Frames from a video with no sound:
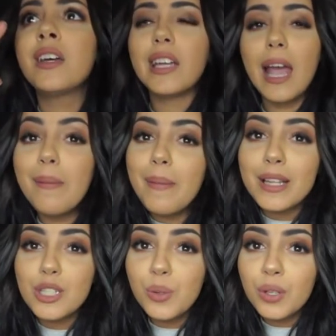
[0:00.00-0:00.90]
Came
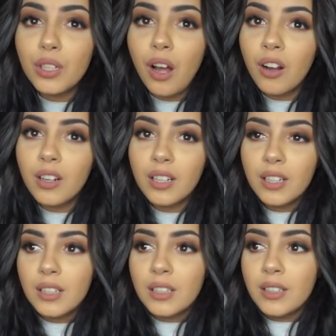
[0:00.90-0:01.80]
about 2 o'clock.
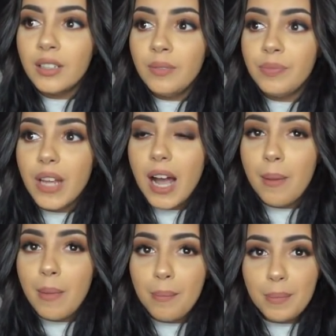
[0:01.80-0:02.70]

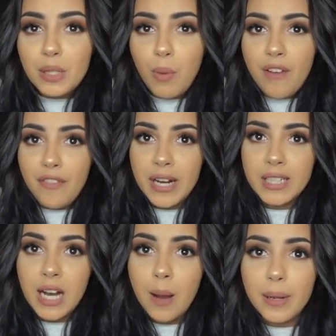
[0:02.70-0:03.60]
A midwife
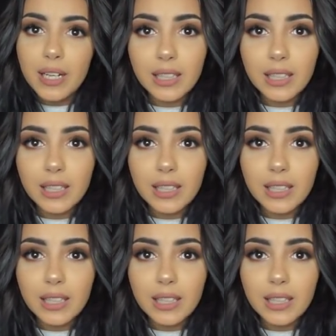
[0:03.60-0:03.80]
had come and